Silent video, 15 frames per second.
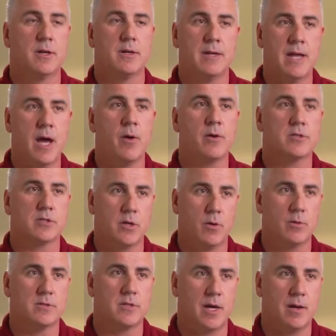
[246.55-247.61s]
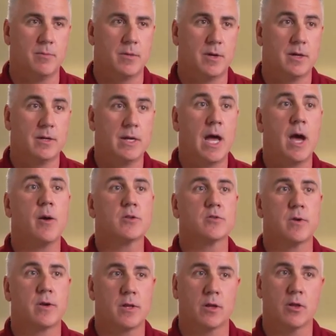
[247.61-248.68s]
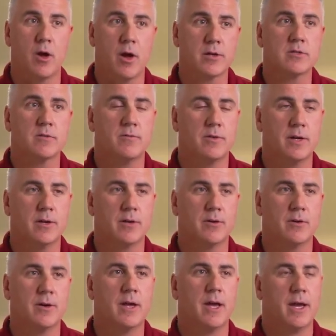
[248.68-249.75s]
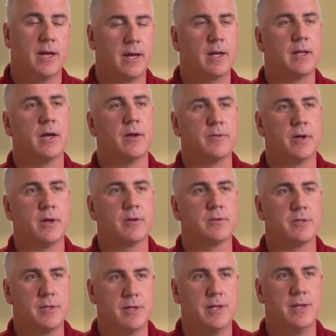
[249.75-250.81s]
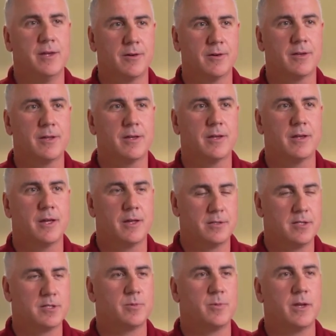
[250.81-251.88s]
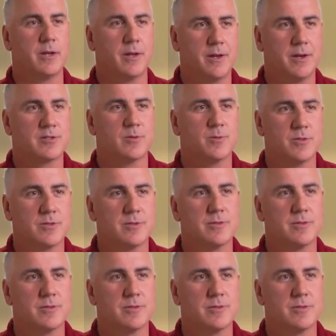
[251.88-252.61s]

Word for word: Now it's go time. Now it's ready to launch the vehicle and get it out there to the eagerly anticipating customers.